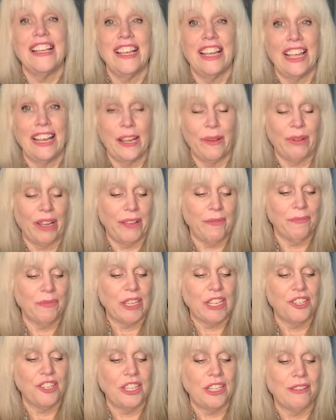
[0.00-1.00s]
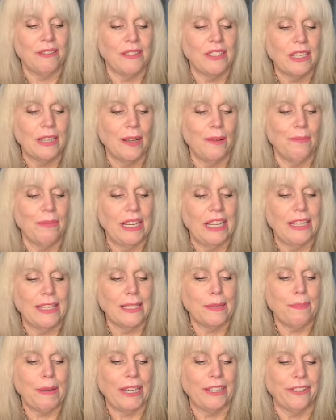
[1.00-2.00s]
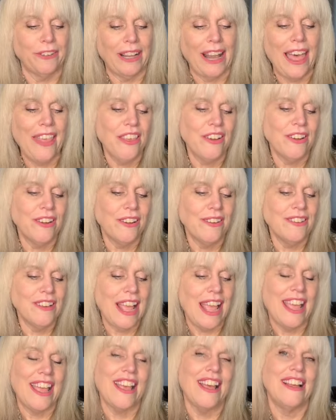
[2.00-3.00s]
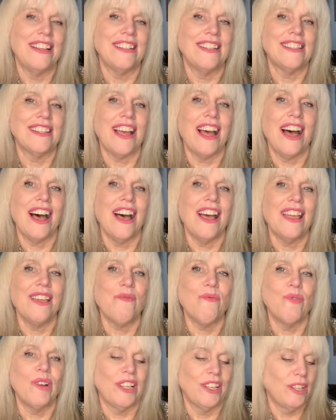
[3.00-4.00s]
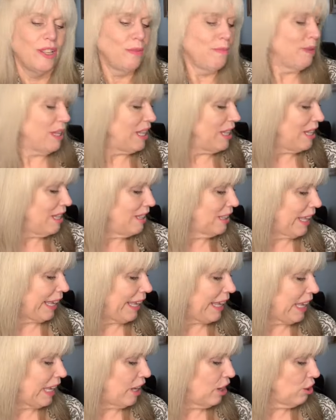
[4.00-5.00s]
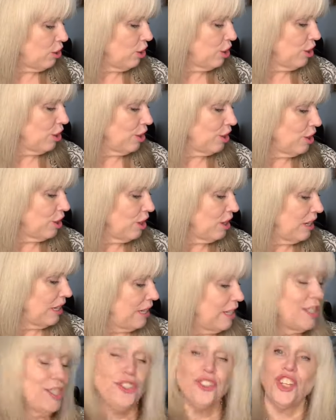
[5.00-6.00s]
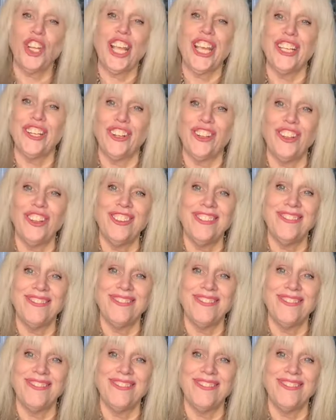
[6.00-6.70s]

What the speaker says: Anyway, she owns the company Inspired Leather, and I will be linking her channel